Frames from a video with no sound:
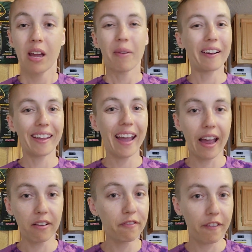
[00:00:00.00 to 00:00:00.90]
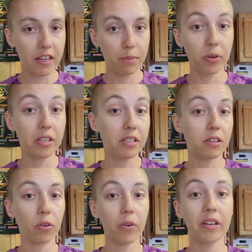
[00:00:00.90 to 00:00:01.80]
Again, Facebook is
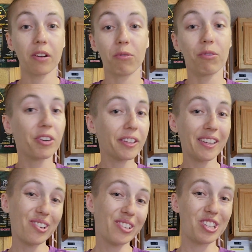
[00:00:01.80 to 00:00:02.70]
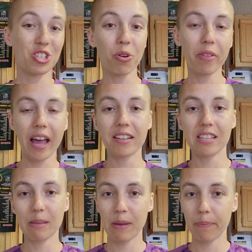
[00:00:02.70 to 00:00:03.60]
still going to really only show that
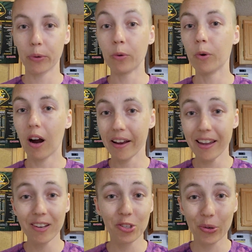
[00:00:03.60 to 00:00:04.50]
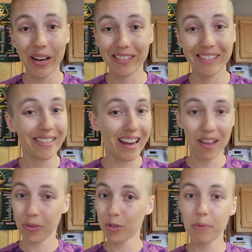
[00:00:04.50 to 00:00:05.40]
to the people who are interested,
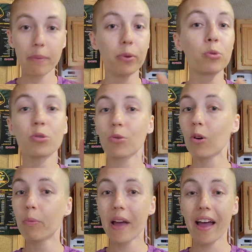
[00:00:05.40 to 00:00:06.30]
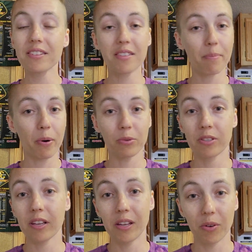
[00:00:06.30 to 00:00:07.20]
not those people who scroll past the posts
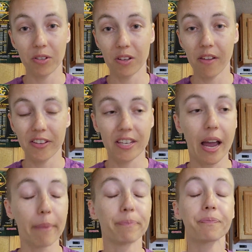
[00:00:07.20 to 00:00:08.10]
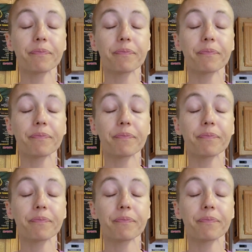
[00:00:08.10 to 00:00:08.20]
like yours all the time.